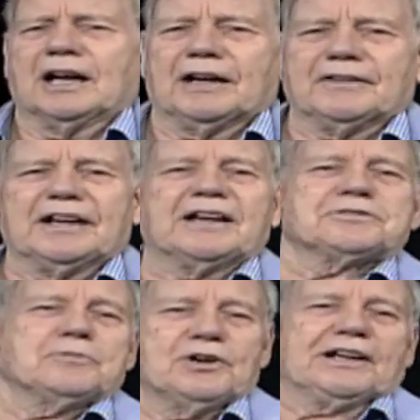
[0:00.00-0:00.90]
And the
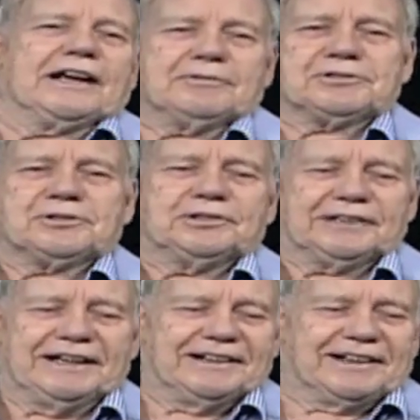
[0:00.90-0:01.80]
next morning, I was called
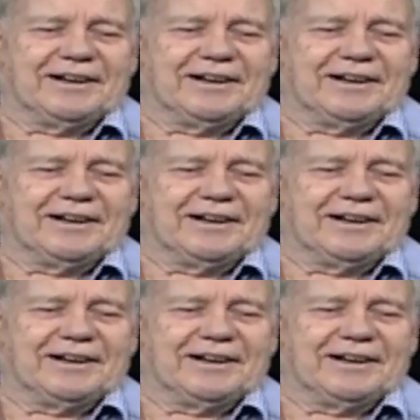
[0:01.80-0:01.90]
down to